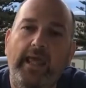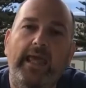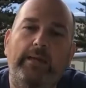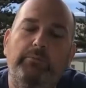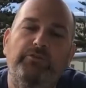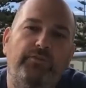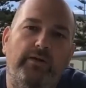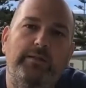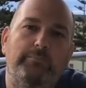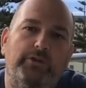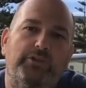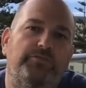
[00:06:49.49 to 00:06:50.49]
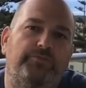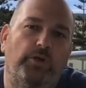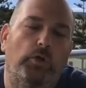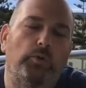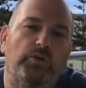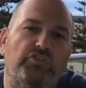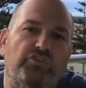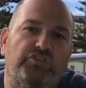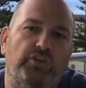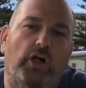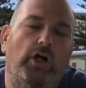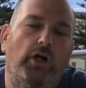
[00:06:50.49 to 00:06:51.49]
it was very much focused
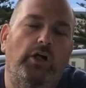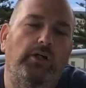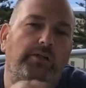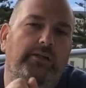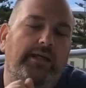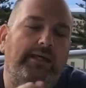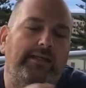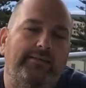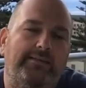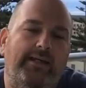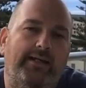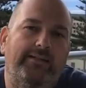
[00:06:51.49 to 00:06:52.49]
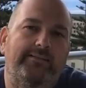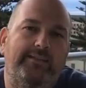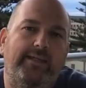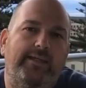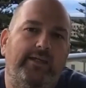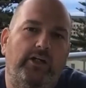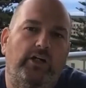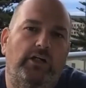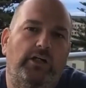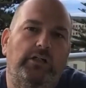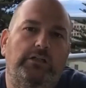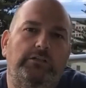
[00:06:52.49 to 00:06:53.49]
on the idea
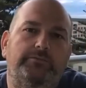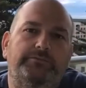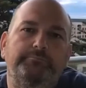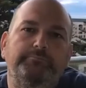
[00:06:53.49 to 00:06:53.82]
of